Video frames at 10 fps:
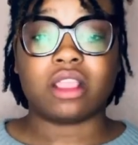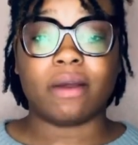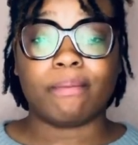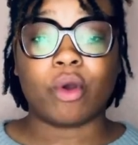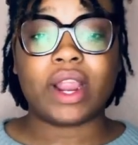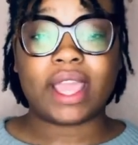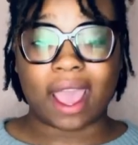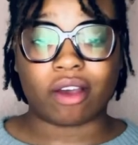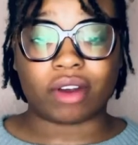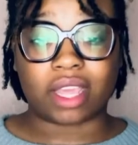The more
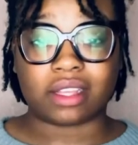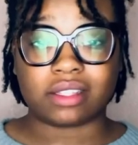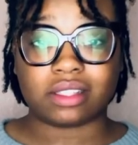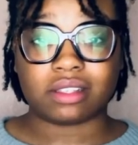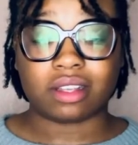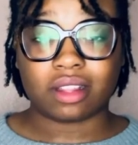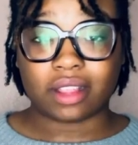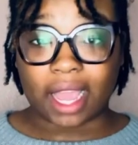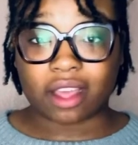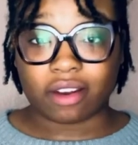counties
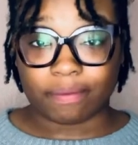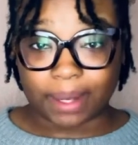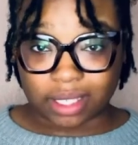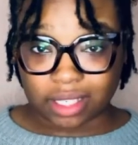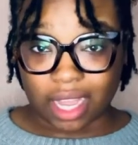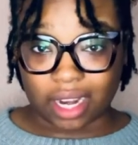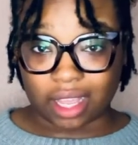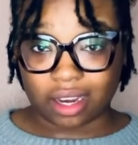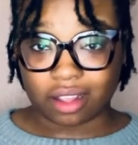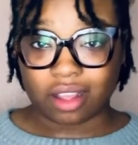that could have been
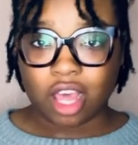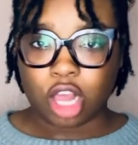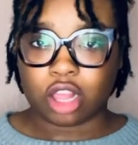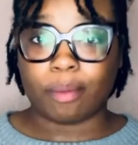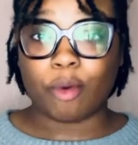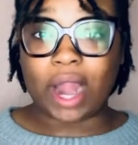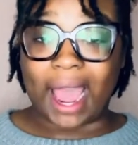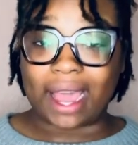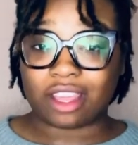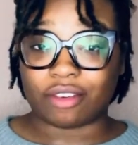studied, the more
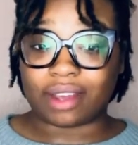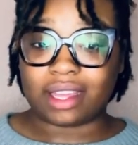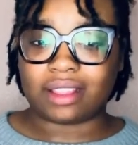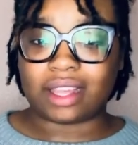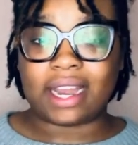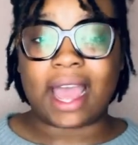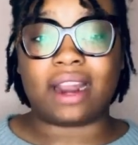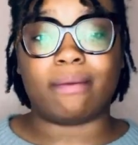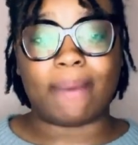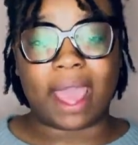accurate the
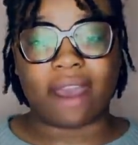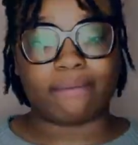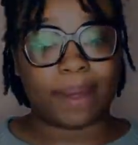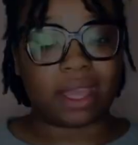data may have